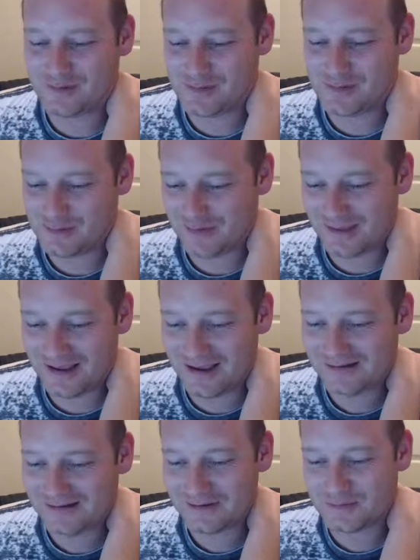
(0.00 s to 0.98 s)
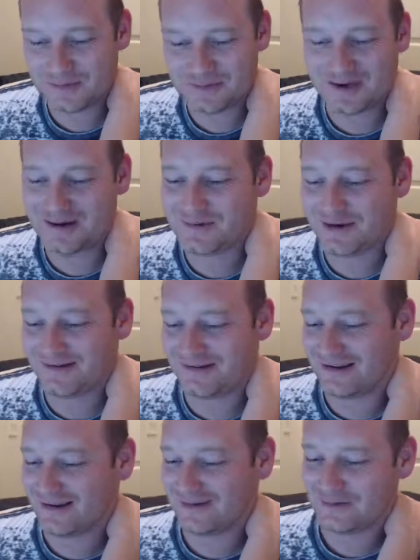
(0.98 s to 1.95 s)
remember that. That's the reason why I'm not an
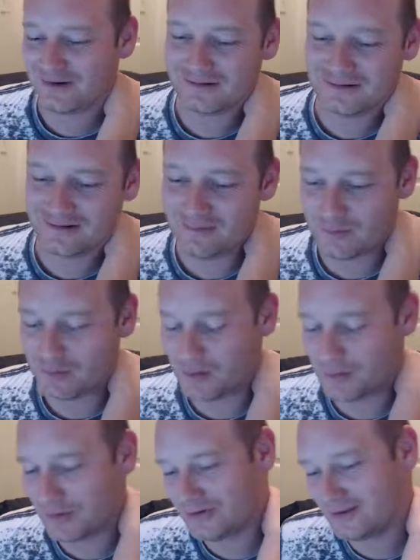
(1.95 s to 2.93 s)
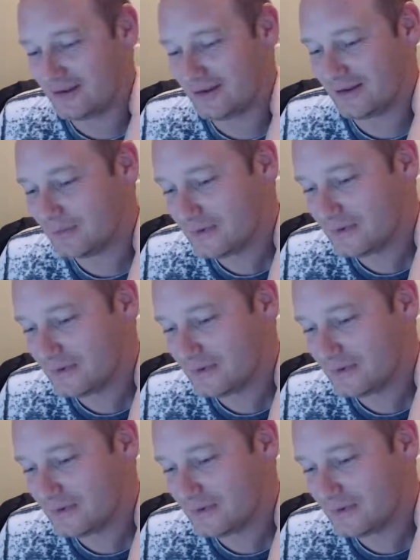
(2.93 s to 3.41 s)
announcer. I'll never remember his name.